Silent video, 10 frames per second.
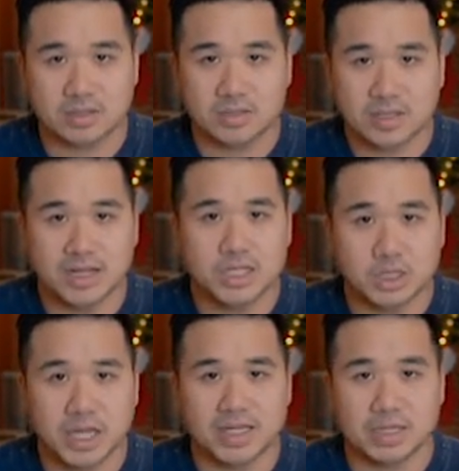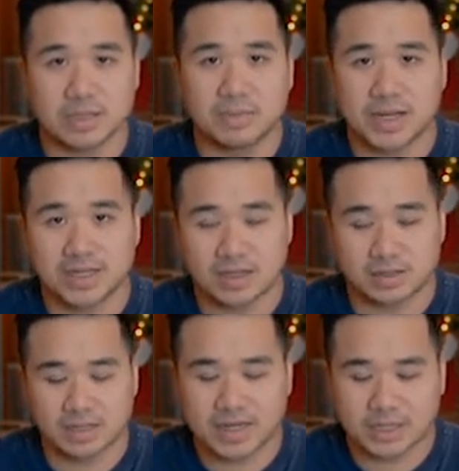So it kind of changes depending on
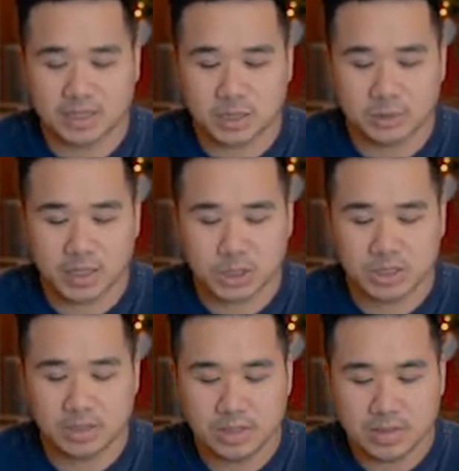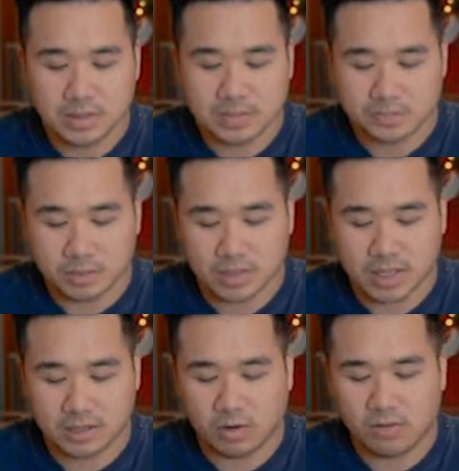the lighting situation.
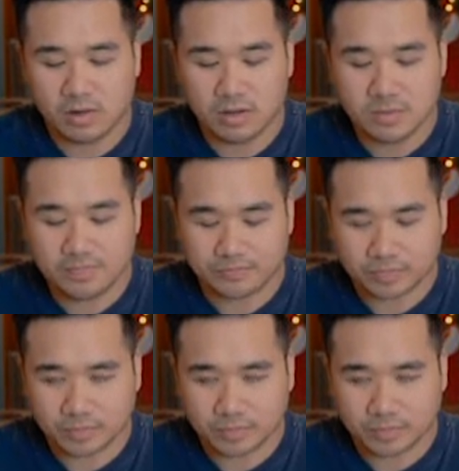But overall,